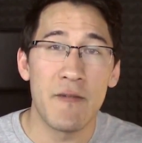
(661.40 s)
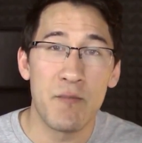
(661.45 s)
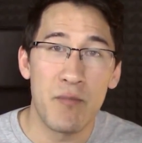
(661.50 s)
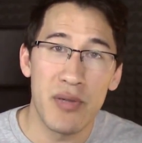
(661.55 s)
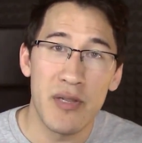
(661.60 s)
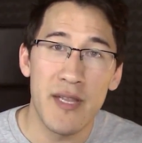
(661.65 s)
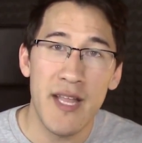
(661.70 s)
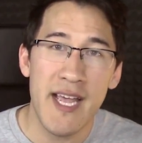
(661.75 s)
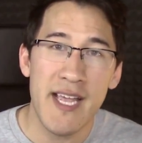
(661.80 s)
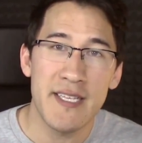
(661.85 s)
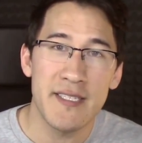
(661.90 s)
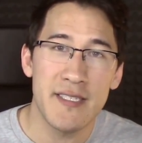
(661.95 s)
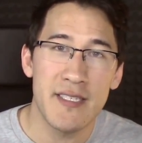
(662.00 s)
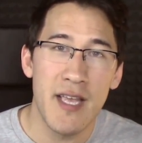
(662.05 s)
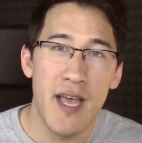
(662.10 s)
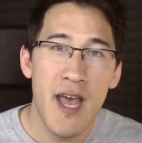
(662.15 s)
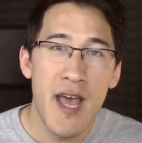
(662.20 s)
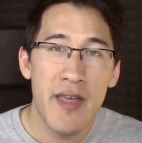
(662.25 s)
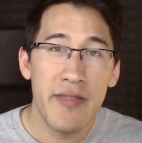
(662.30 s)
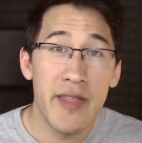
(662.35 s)
a
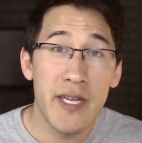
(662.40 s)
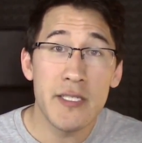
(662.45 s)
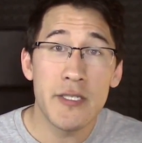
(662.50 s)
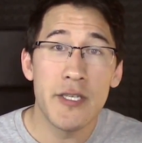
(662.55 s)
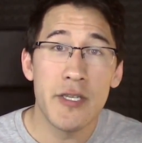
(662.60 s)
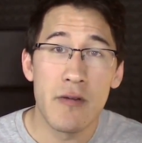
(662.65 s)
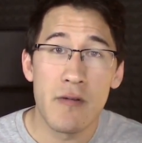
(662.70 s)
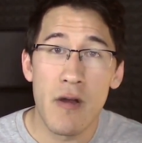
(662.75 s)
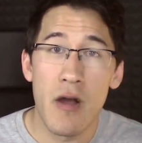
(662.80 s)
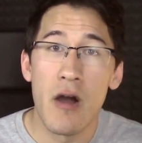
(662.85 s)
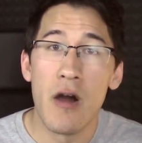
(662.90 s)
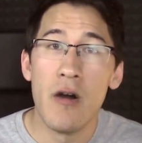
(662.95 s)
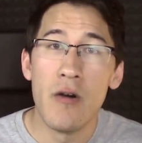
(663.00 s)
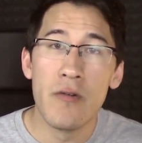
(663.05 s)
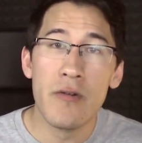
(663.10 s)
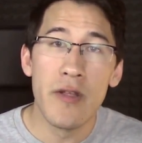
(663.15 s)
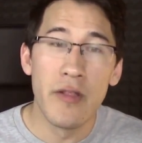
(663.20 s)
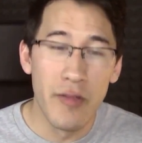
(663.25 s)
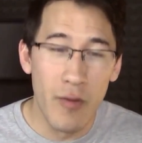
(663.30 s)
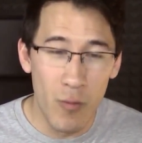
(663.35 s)
place that's your
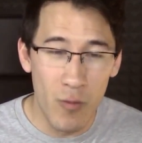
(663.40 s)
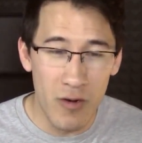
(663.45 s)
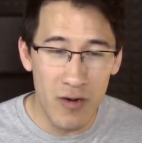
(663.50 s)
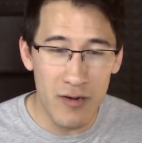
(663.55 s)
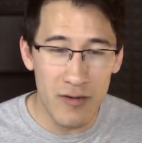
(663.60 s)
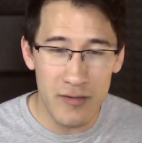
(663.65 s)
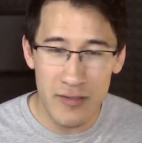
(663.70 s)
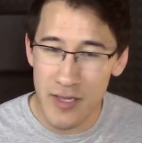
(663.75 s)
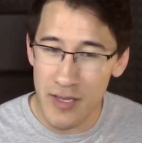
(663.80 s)
own in the world.